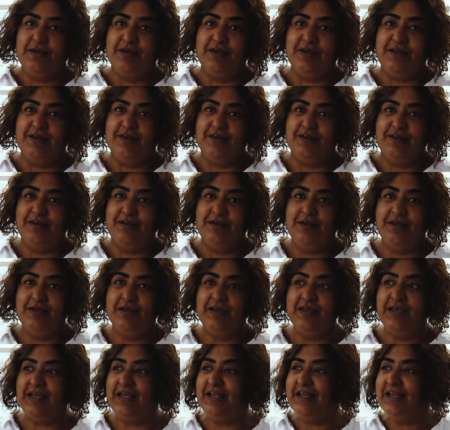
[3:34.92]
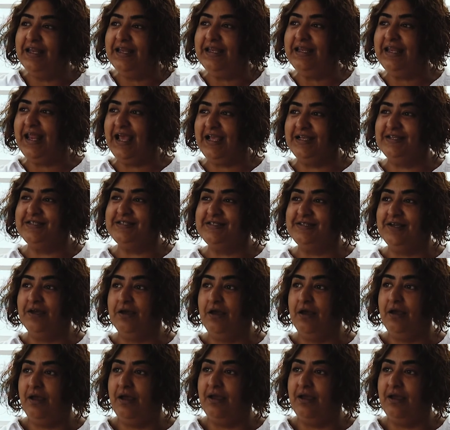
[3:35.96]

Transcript: in Leicester,